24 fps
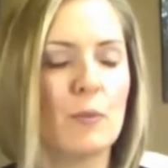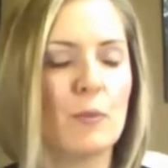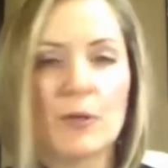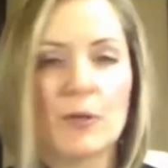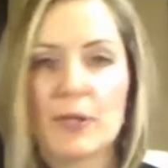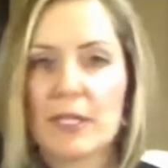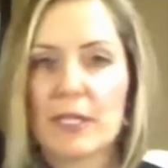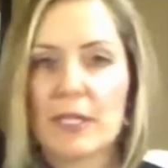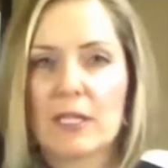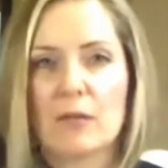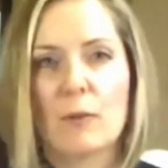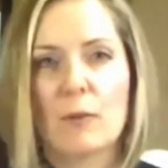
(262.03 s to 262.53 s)
a
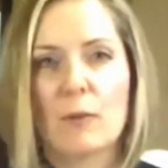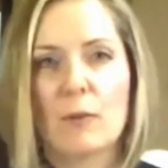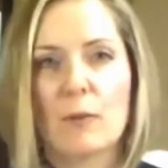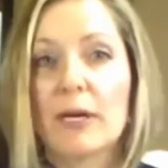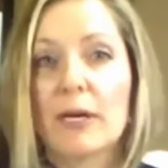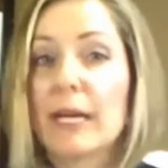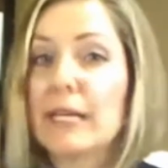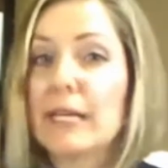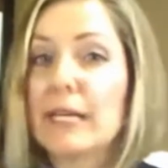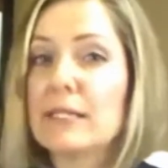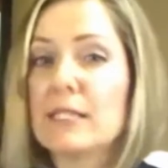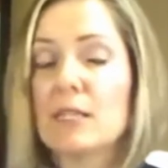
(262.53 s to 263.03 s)
period of
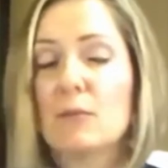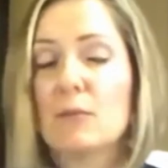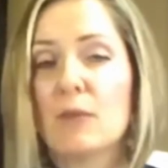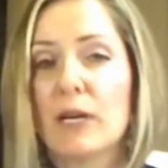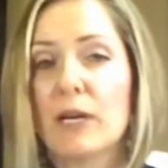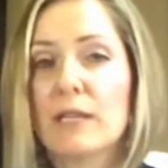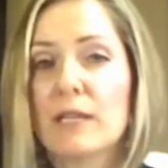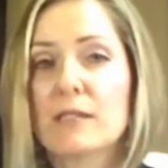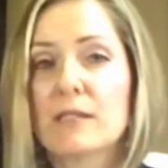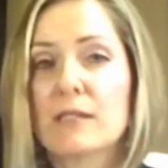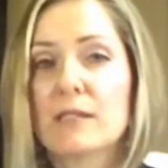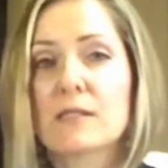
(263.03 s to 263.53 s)
about
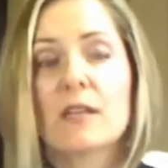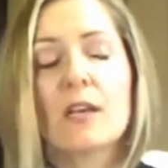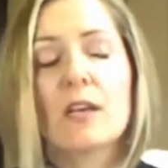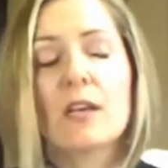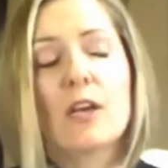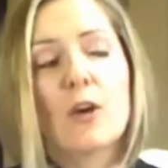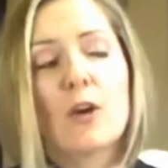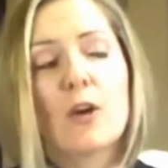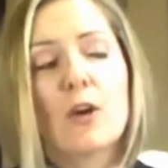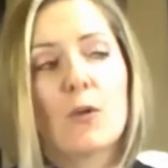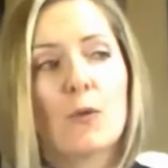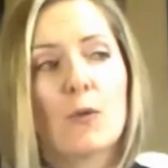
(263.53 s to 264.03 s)
18 months
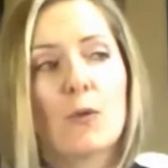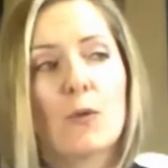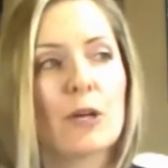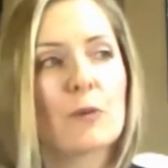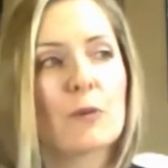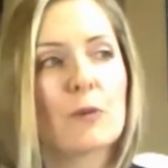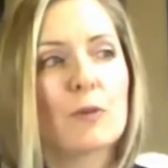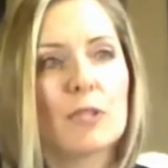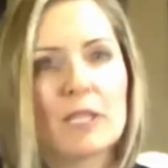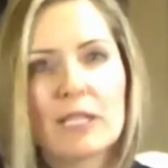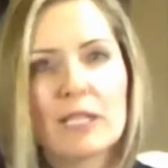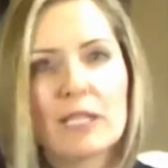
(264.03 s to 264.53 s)

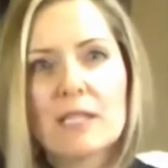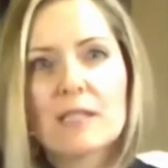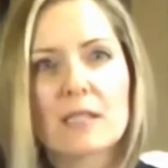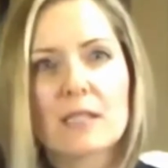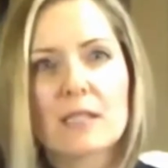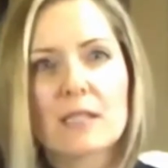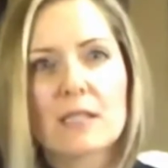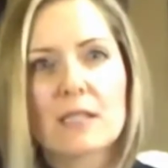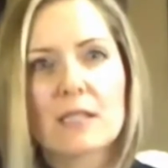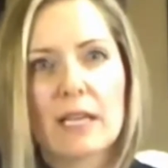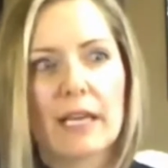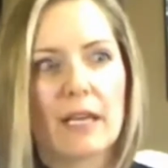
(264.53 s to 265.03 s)
where it really
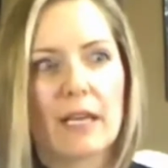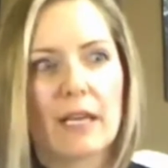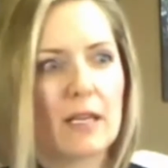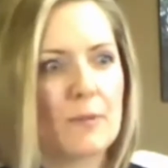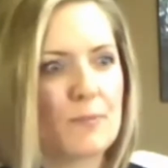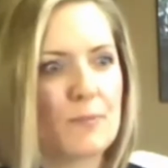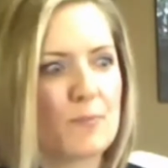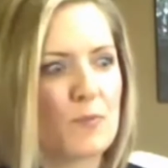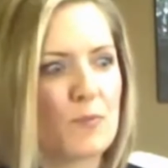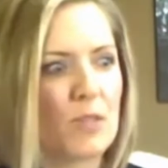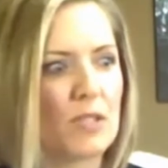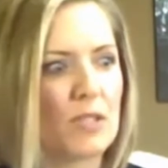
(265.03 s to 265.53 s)
is like